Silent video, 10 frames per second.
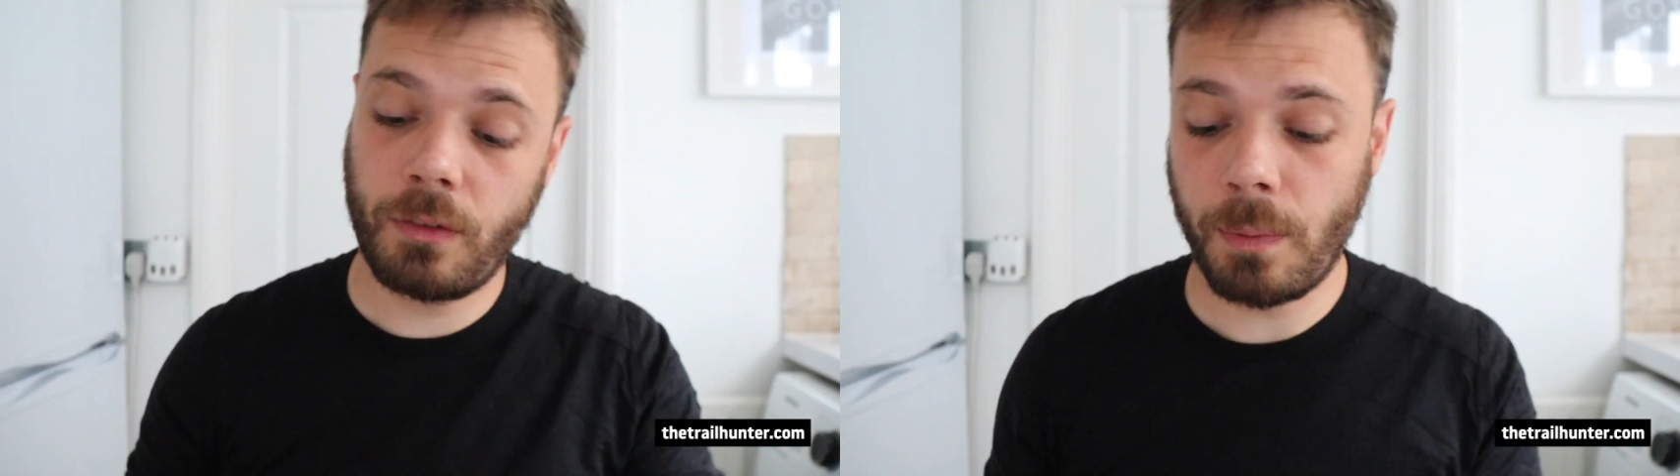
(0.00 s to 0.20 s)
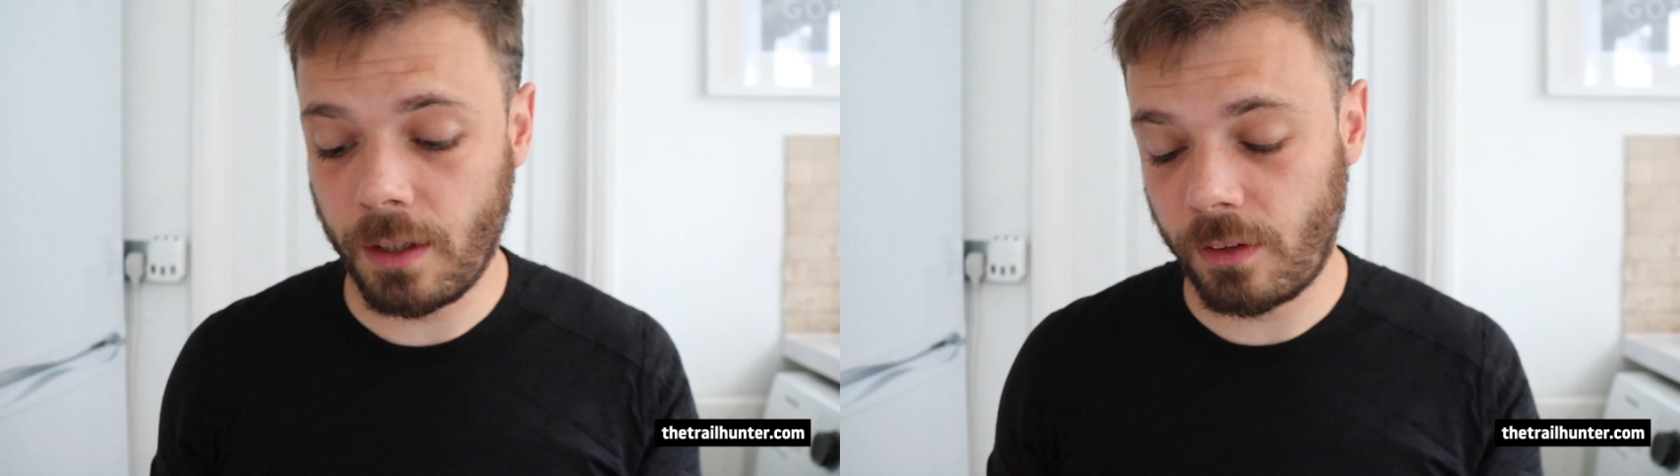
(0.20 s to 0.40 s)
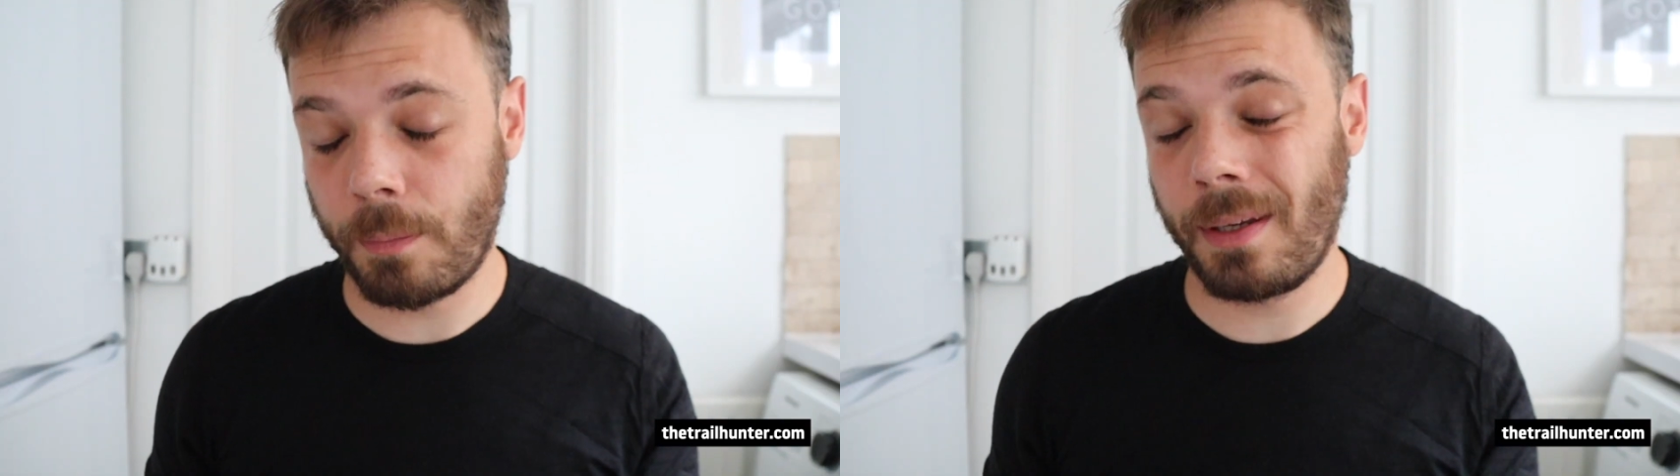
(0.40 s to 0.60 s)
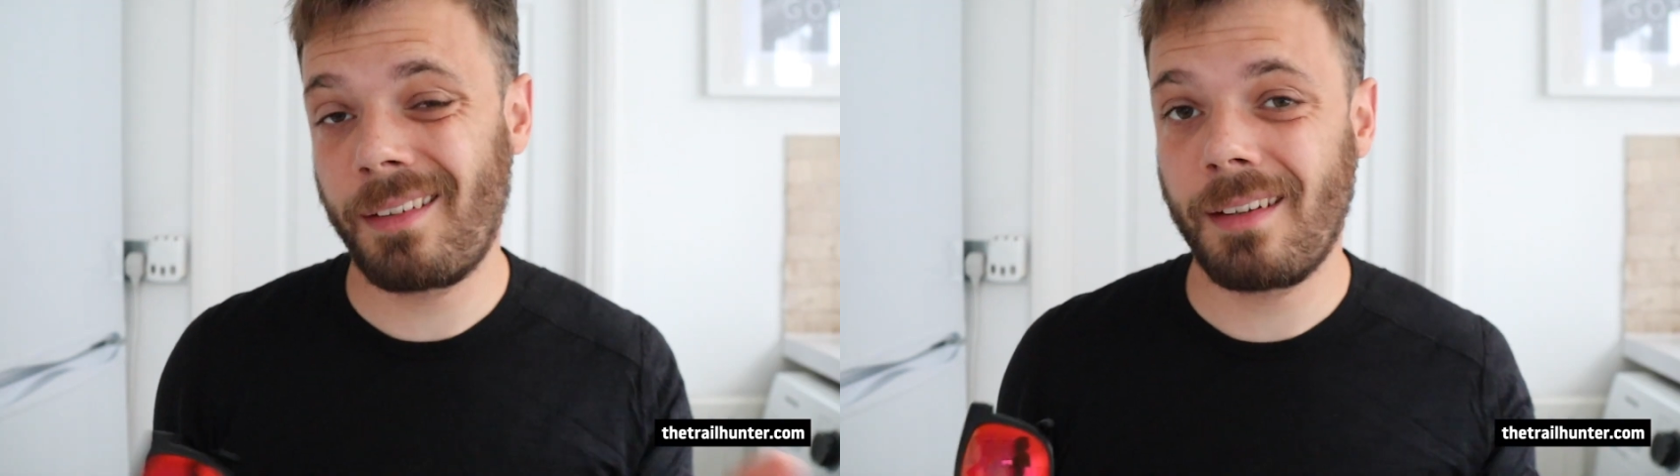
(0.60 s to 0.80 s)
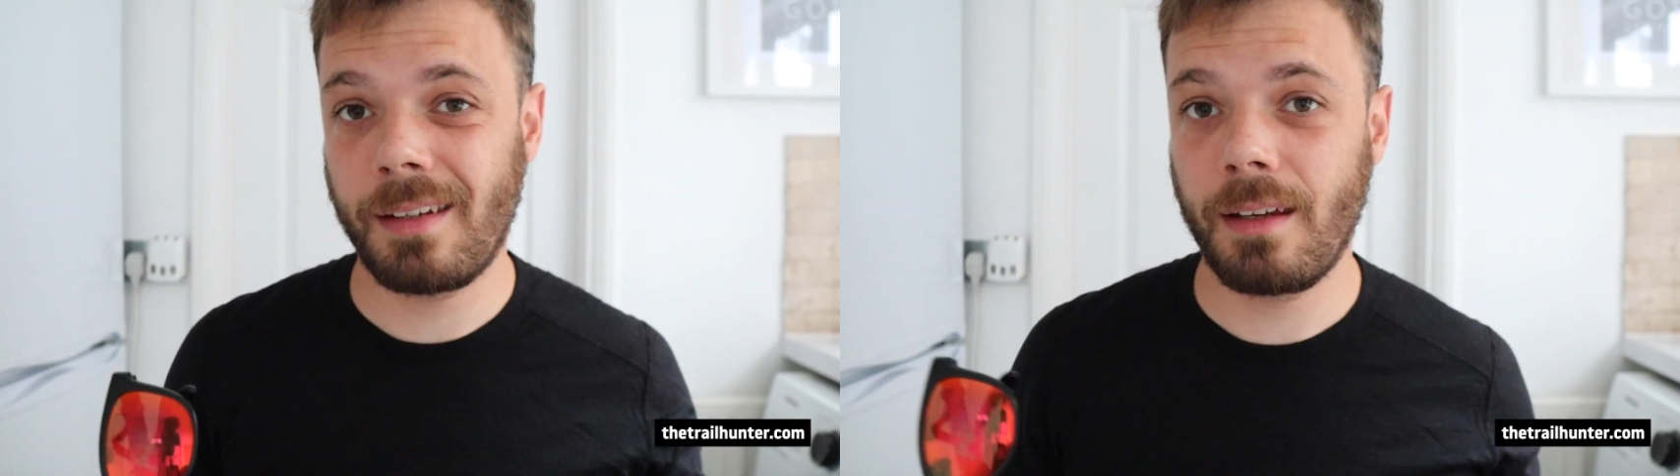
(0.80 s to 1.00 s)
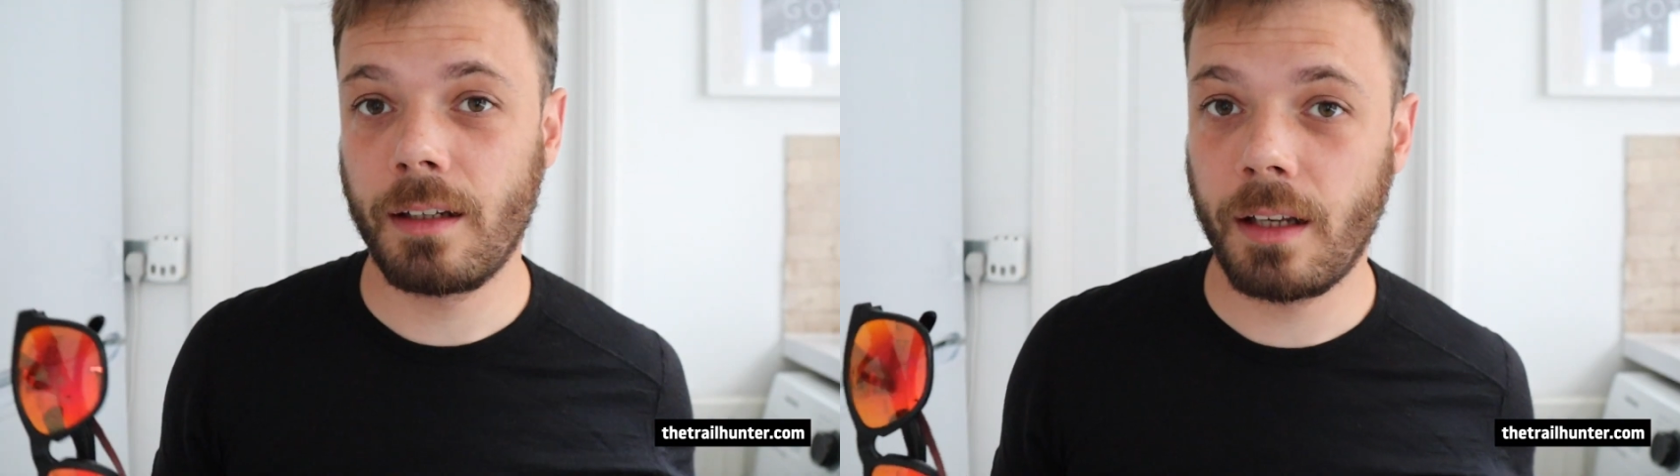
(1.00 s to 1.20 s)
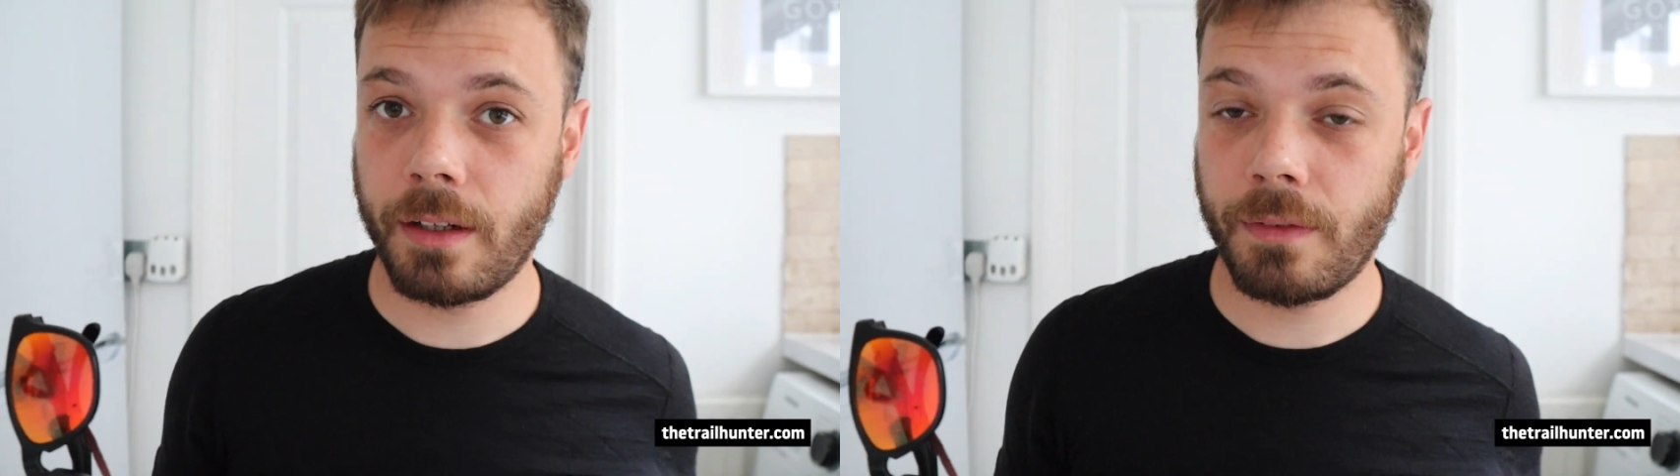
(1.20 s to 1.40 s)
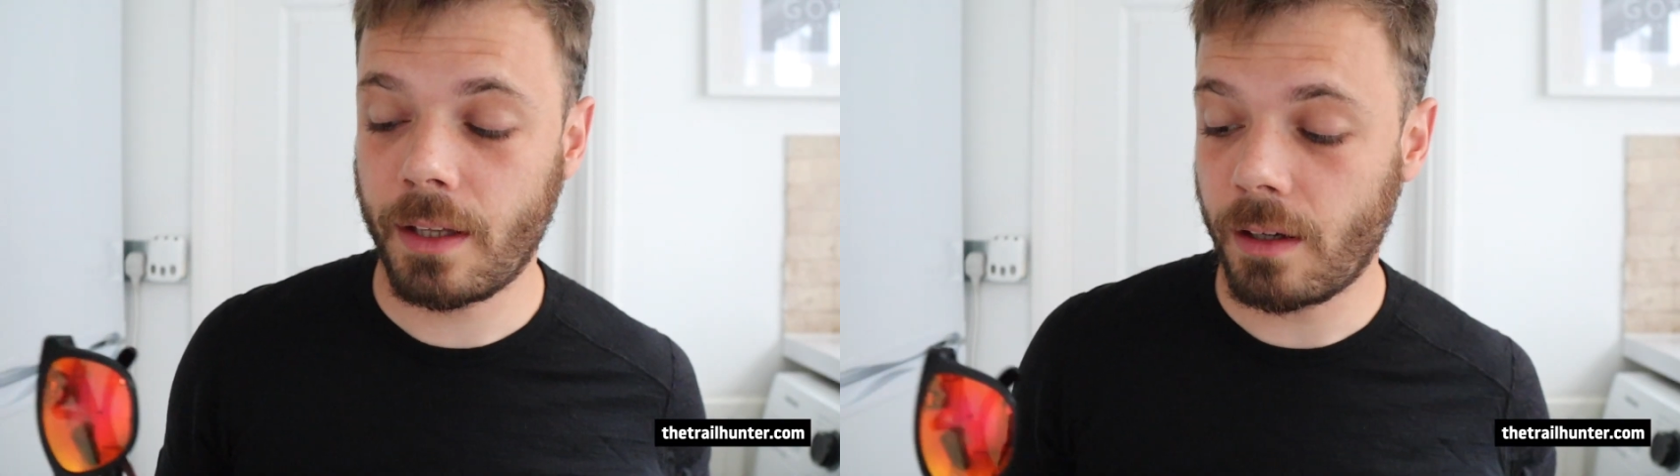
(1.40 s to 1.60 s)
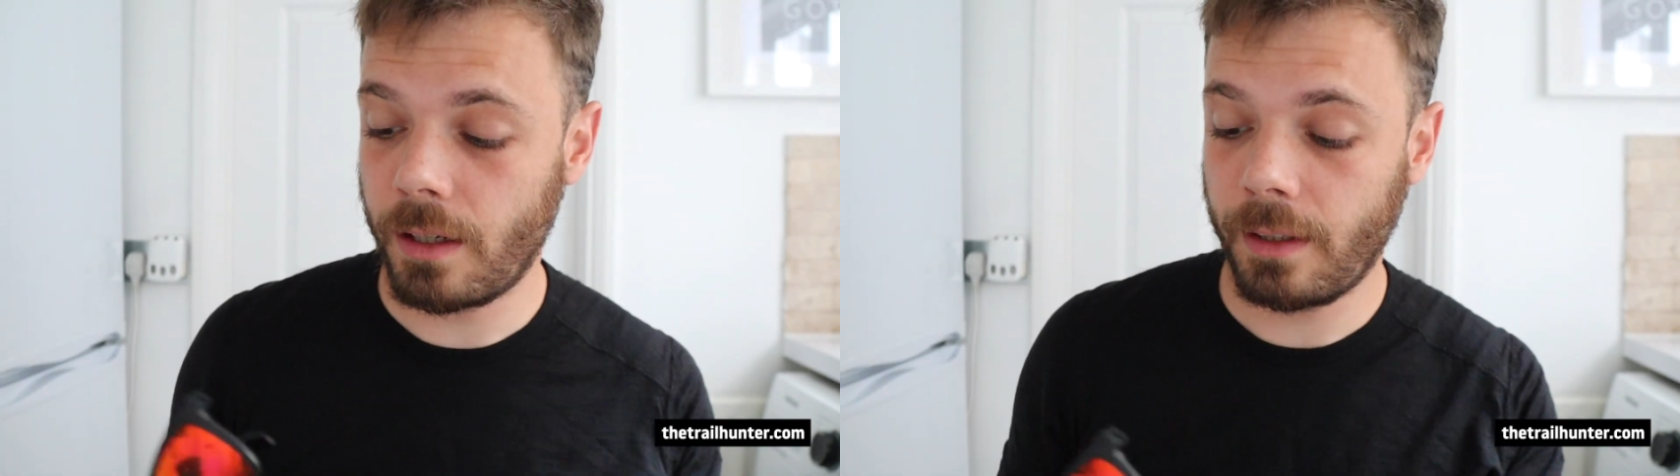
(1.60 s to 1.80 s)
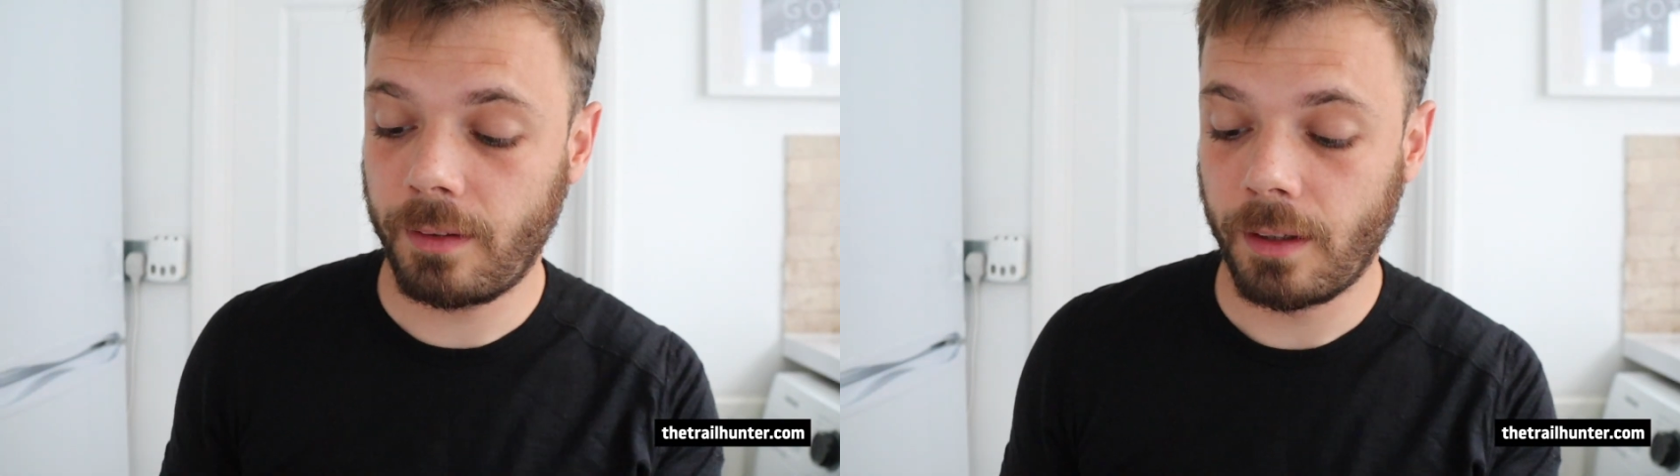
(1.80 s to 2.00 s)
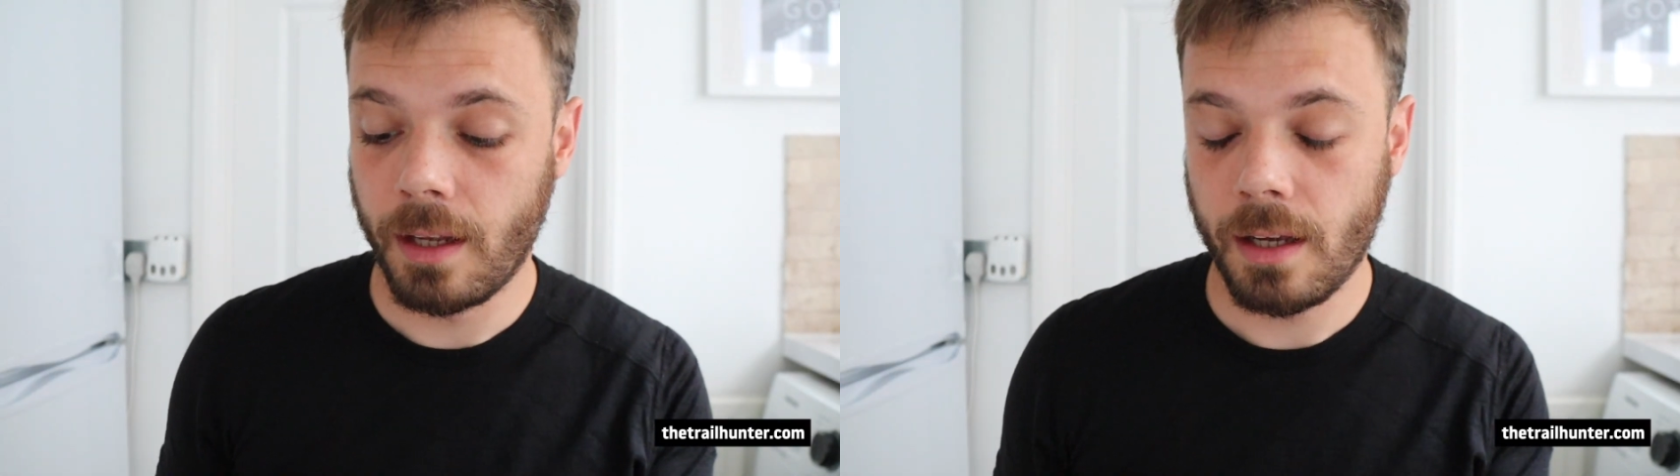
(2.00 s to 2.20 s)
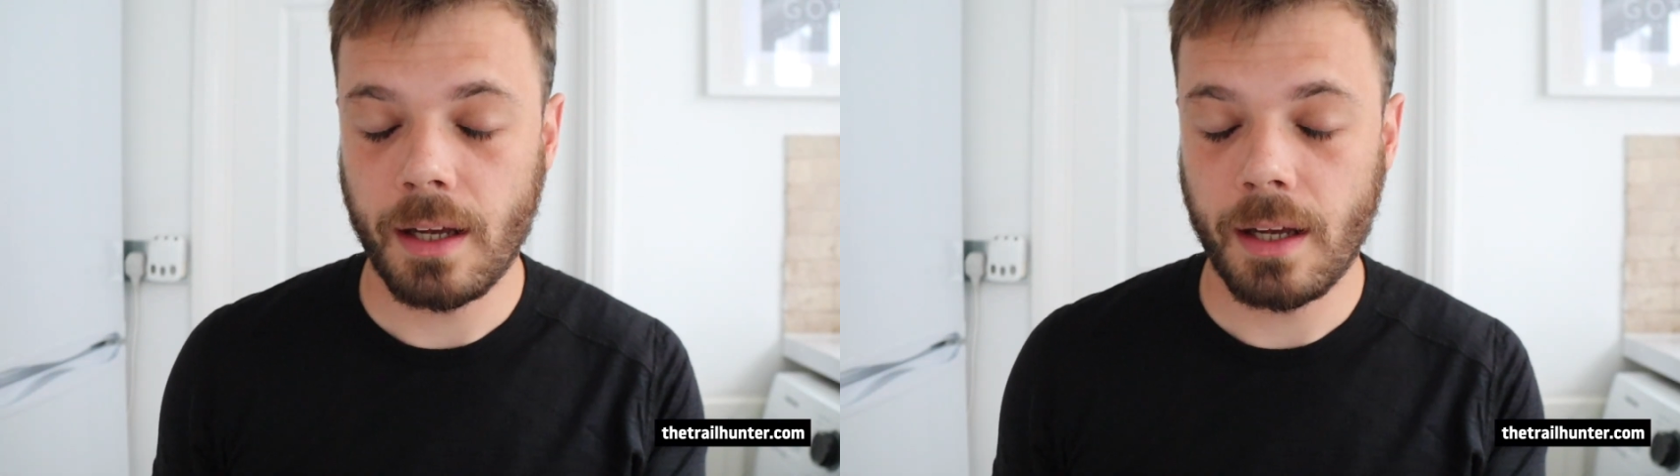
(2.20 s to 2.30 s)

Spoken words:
as well as the PCT and a load of other hikes,